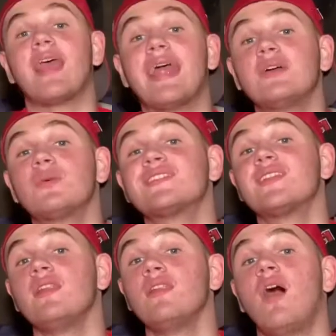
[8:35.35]
and it was the
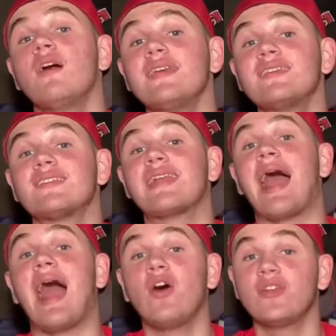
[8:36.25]
longest
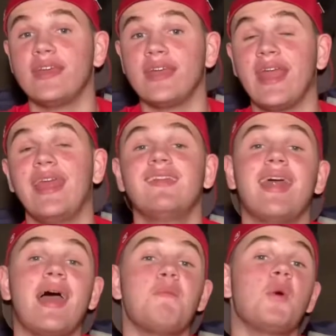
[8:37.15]
outing in an
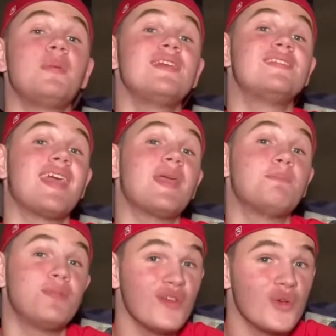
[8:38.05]
MLB
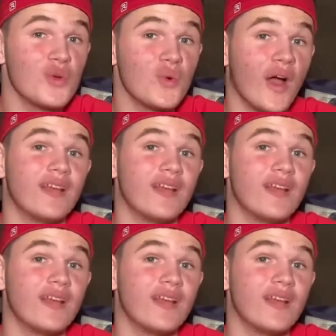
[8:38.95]
debut